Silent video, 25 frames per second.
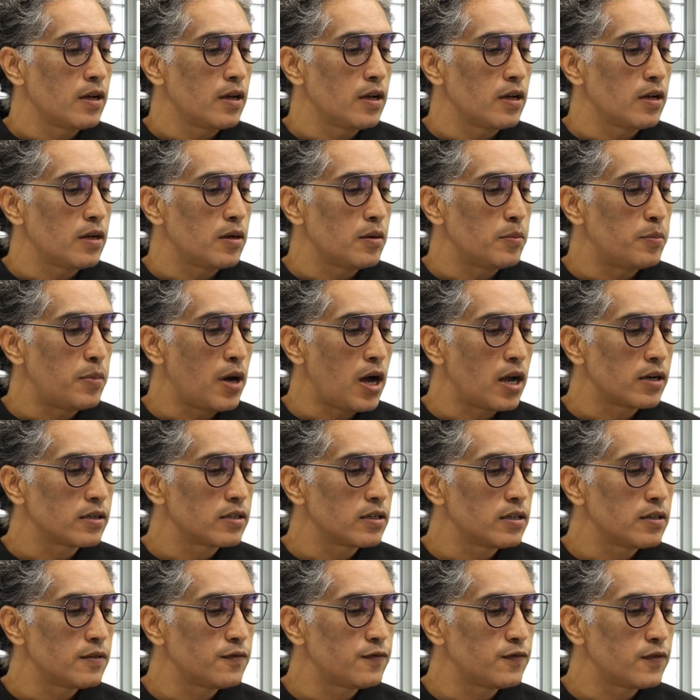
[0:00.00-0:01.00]

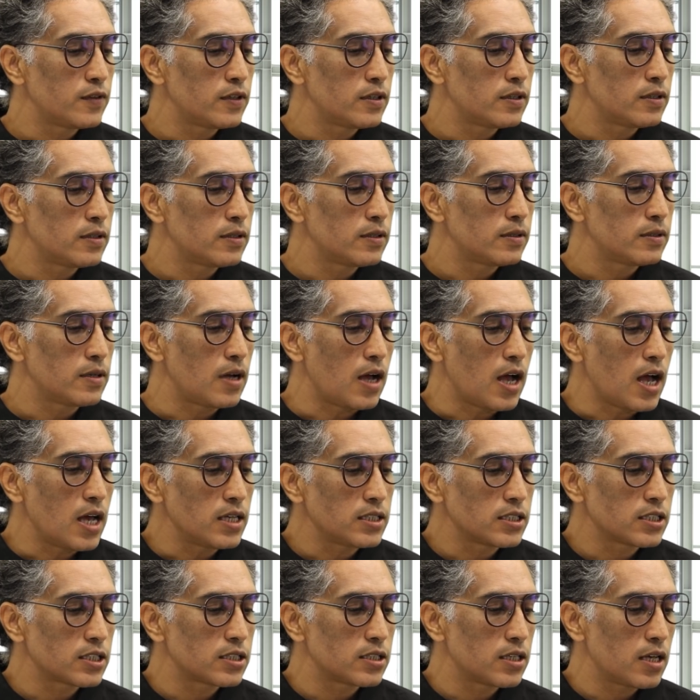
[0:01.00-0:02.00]
Bhargav
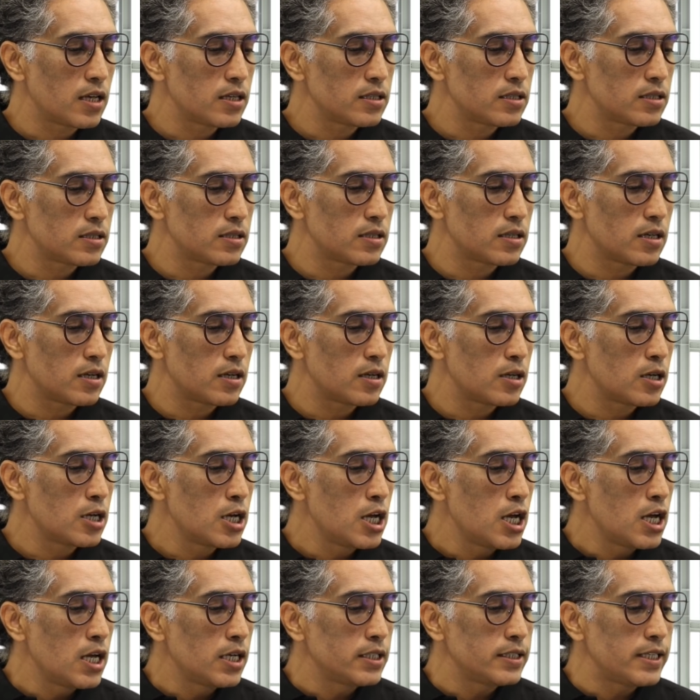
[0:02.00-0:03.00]
asks us
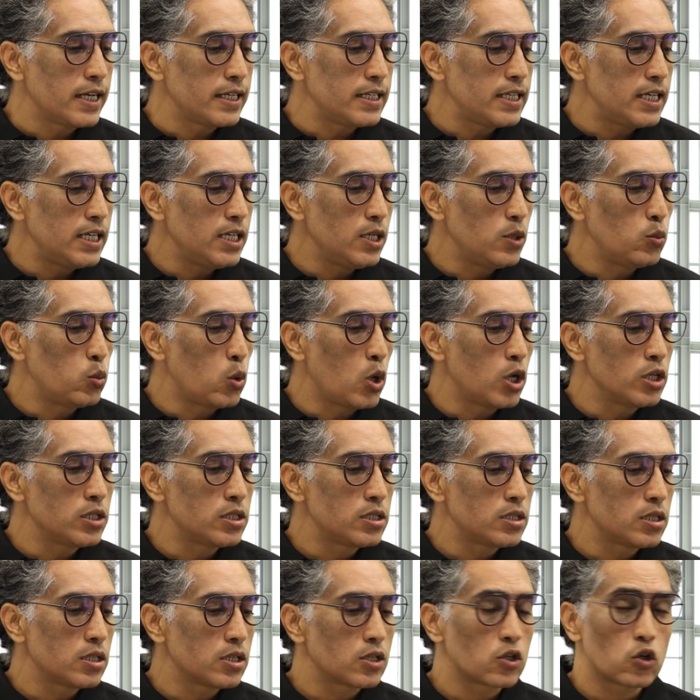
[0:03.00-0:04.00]
that he
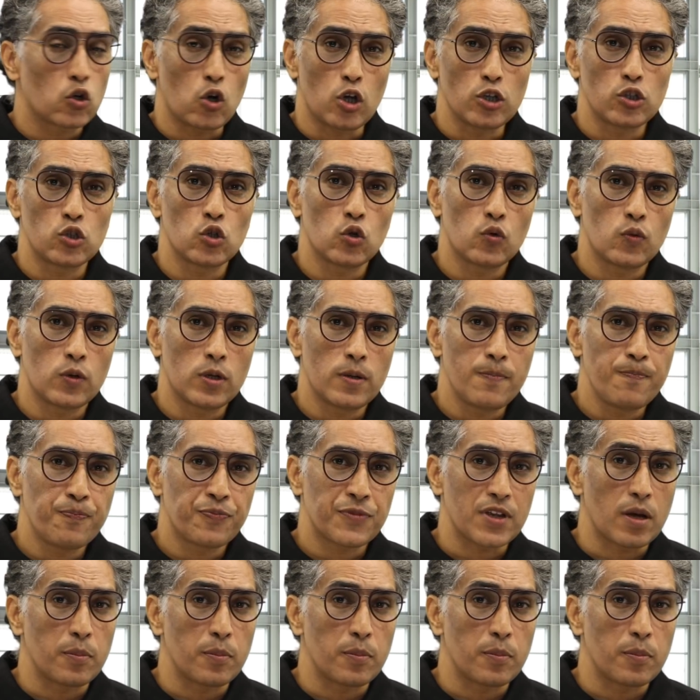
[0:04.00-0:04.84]
wants a crossover,